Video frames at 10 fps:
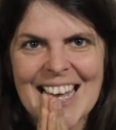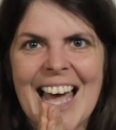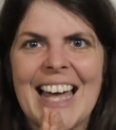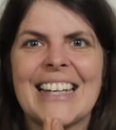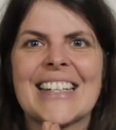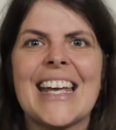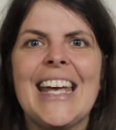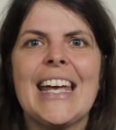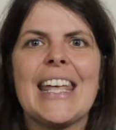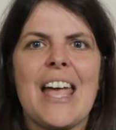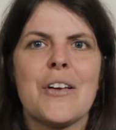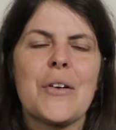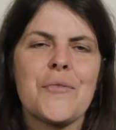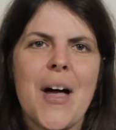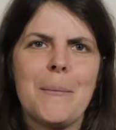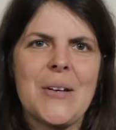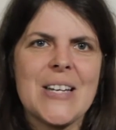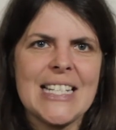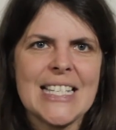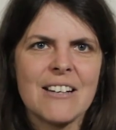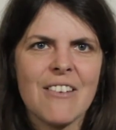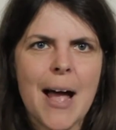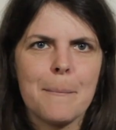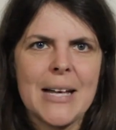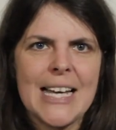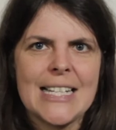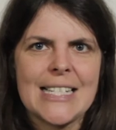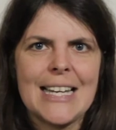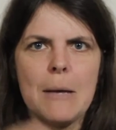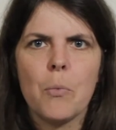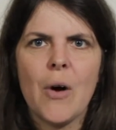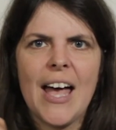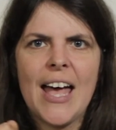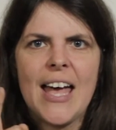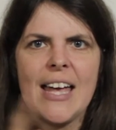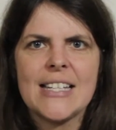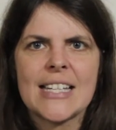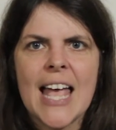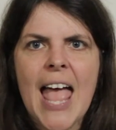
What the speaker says: And yeah, you can find me on Instagram as Leapwed,